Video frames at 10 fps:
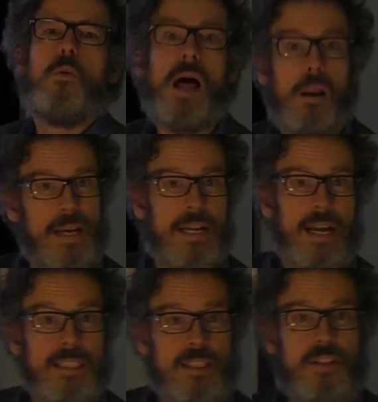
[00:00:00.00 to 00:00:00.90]
Well, we can
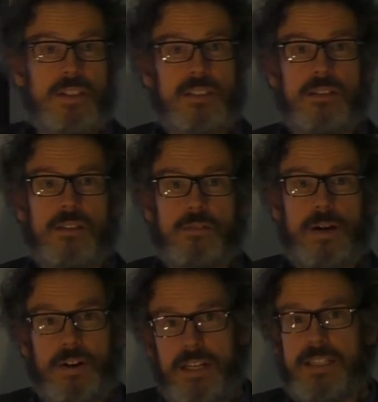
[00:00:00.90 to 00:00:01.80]
answer this
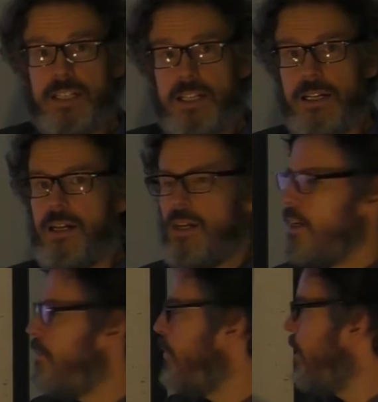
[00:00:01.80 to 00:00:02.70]
very easily
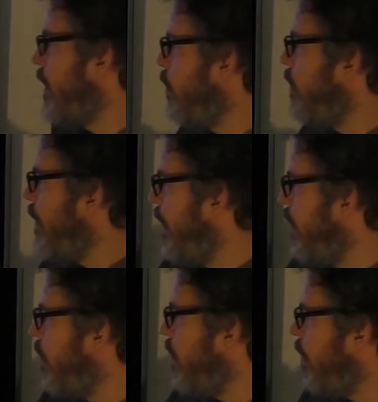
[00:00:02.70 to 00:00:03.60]
if we go
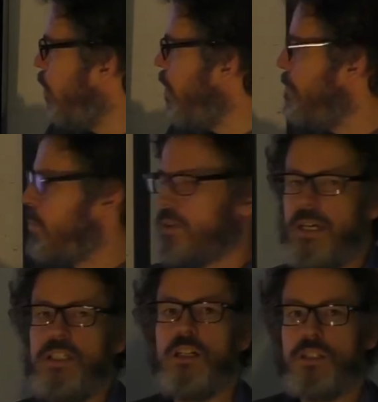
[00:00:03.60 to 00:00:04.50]
along all the
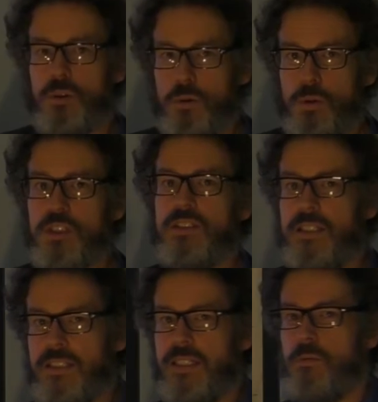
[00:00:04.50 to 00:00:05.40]
potential solutions
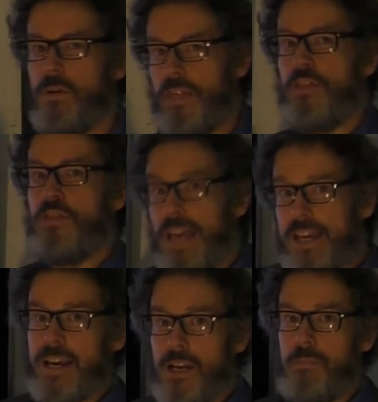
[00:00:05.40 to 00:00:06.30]
and see whether
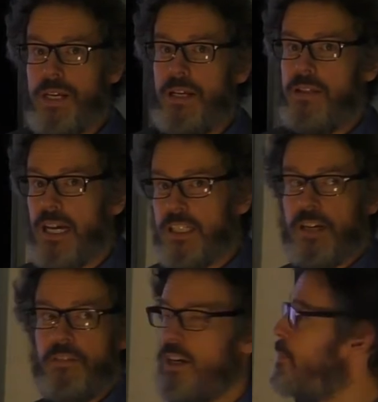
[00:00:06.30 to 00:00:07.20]
they can be Nash
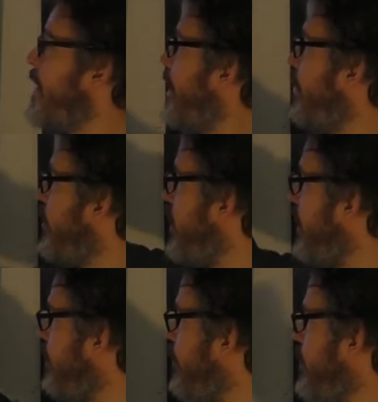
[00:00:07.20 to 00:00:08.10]
equilibria in the sense of